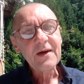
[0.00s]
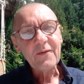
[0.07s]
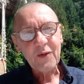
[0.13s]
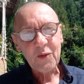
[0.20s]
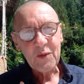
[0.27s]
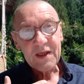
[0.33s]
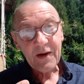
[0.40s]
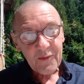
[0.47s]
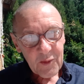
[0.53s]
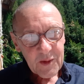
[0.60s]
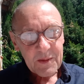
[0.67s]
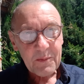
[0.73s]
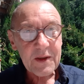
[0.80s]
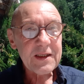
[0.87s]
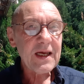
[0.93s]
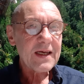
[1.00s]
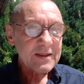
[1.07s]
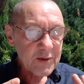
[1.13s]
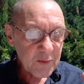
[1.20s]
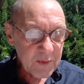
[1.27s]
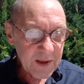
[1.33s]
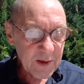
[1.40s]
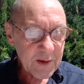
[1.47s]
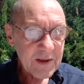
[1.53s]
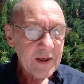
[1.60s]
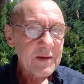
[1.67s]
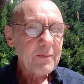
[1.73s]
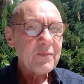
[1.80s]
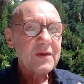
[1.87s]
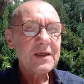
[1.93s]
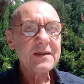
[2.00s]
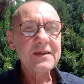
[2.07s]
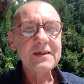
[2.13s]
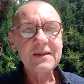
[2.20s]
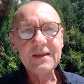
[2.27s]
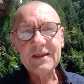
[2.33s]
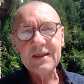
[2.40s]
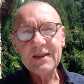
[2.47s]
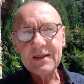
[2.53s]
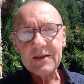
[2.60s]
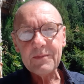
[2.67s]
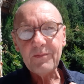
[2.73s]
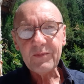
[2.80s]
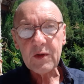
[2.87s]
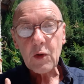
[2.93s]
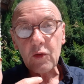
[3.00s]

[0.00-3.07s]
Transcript: But it has to be the